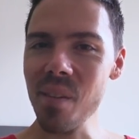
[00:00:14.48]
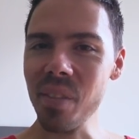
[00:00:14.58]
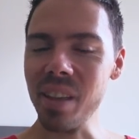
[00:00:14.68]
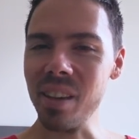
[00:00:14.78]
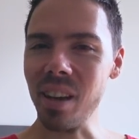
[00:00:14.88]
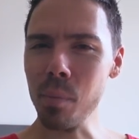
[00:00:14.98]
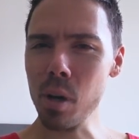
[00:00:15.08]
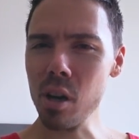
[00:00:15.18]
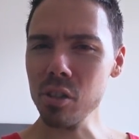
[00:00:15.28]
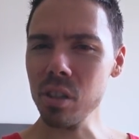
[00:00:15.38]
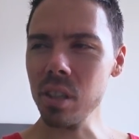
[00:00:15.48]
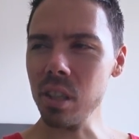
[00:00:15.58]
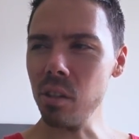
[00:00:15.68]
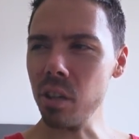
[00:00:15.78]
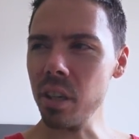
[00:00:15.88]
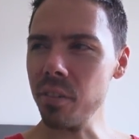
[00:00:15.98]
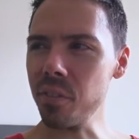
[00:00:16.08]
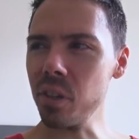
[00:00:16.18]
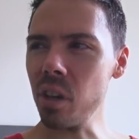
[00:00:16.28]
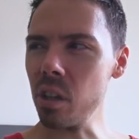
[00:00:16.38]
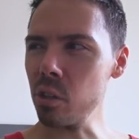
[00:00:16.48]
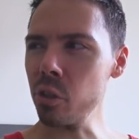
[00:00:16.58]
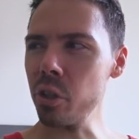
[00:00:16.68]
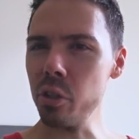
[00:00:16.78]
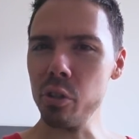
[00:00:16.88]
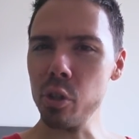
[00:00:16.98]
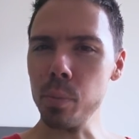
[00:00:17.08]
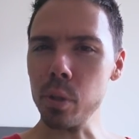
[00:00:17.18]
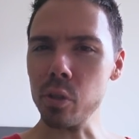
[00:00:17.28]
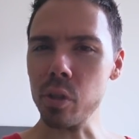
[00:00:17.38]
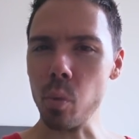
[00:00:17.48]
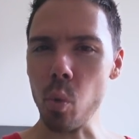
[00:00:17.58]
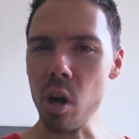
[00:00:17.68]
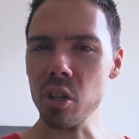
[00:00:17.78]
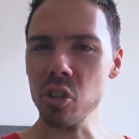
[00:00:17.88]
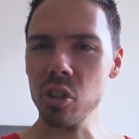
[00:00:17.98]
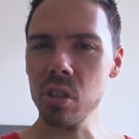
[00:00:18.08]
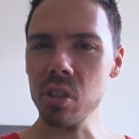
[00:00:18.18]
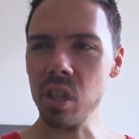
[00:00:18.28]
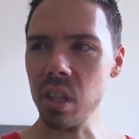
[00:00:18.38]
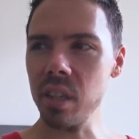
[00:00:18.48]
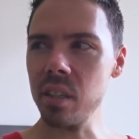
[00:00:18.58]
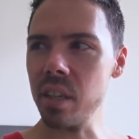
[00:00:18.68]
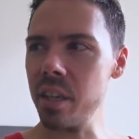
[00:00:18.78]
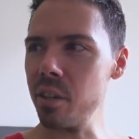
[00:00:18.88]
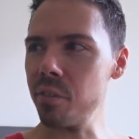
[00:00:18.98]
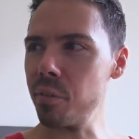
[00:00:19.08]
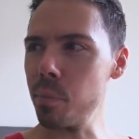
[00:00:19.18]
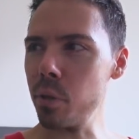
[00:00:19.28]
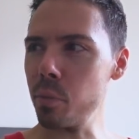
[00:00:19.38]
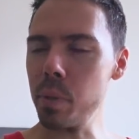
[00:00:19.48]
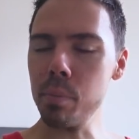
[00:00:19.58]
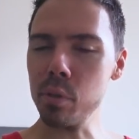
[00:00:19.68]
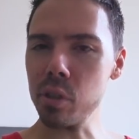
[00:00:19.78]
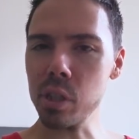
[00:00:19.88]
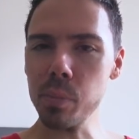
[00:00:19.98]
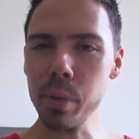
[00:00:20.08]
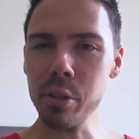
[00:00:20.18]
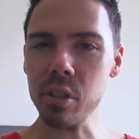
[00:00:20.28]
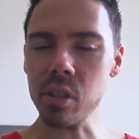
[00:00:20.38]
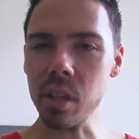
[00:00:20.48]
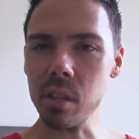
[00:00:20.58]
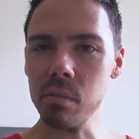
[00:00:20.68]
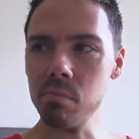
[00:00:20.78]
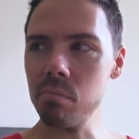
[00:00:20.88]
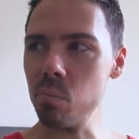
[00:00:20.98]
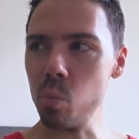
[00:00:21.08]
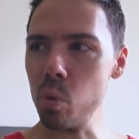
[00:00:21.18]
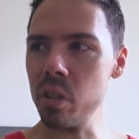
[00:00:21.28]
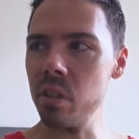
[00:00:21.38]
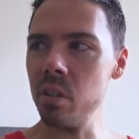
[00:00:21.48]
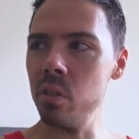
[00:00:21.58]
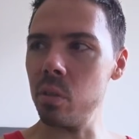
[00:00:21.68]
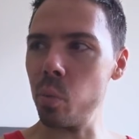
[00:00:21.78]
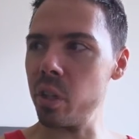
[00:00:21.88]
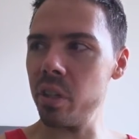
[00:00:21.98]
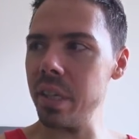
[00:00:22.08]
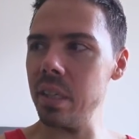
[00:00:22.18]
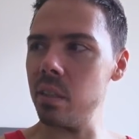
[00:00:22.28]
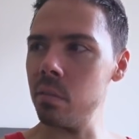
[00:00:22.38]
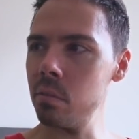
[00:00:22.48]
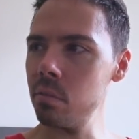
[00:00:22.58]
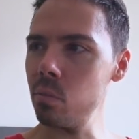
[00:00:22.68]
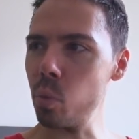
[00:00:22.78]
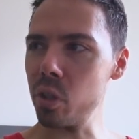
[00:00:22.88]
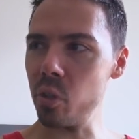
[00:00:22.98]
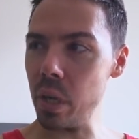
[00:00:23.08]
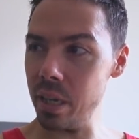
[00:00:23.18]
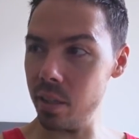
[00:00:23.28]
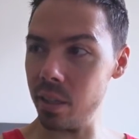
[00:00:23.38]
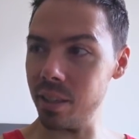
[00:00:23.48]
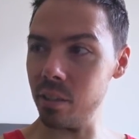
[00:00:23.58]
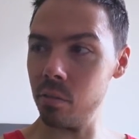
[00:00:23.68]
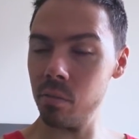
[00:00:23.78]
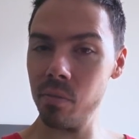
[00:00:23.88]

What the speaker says: And I'm constantly looking for other YouTubers to watch, because I like to hear from other people's experience, like, what are you doing? What are you eating? What are you healing?